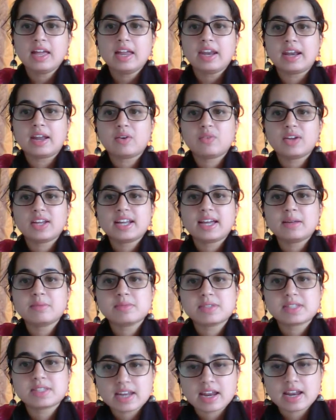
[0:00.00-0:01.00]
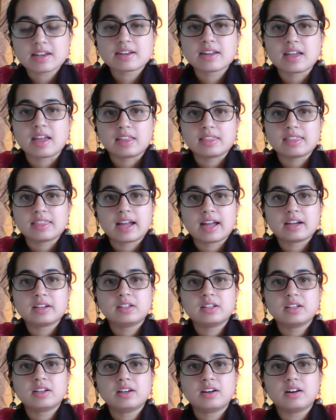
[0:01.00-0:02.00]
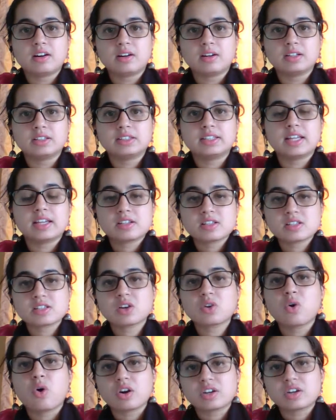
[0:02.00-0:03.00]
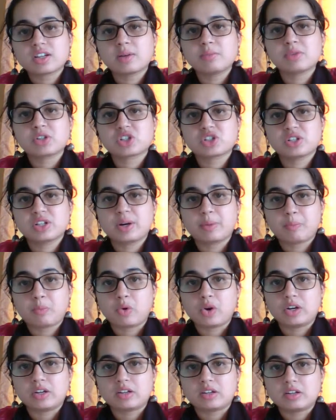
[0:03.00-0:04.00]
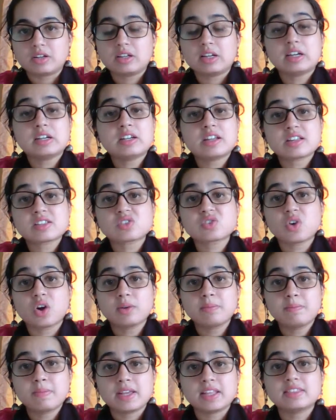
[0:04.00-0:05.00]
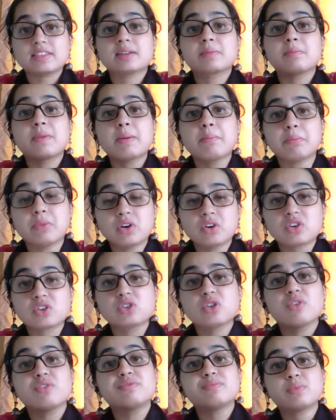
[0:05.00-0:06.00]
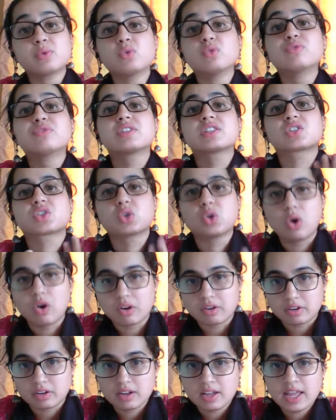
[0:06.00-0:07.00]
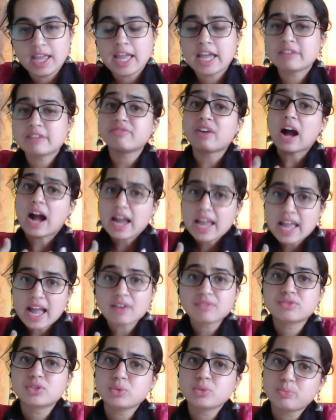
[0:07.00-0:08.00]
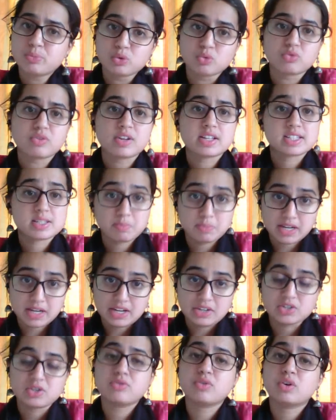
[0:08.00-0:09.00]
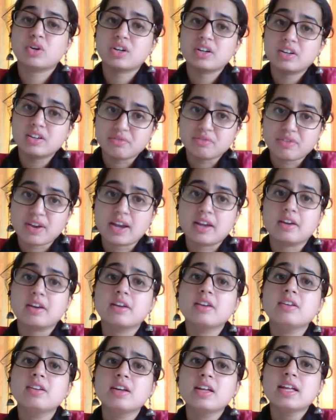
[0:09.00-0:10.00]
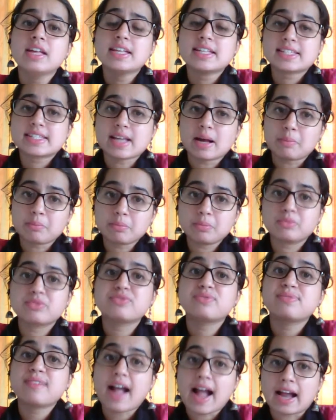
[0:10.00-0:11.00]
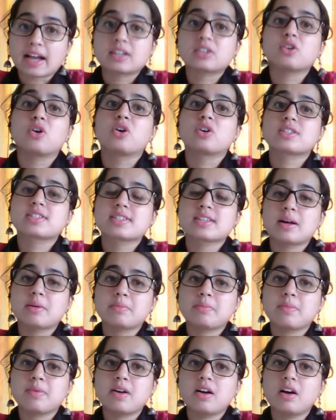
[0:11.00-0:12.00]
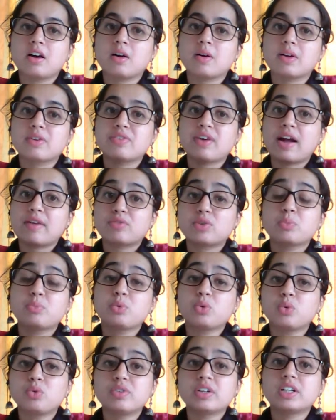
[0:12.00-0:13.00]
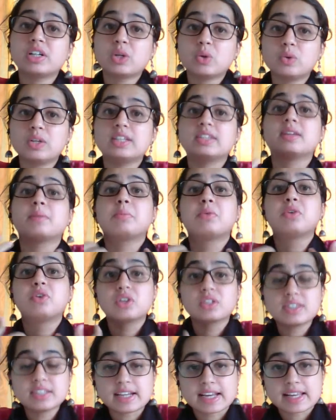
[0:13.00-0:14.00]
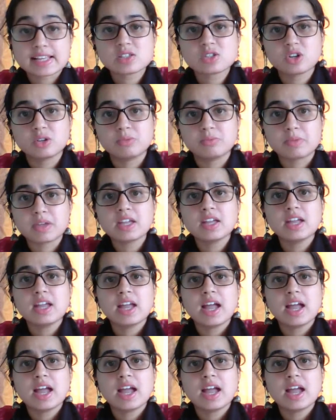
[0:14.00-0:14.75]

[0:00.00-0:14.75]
Now, when I'm stating that there is a court commissioner appointed, it does not mean that my burden of proof is gone. If I have to prove as a plaintiff or a defendant some fact, or if I have to prove it duly, the burden rests on me.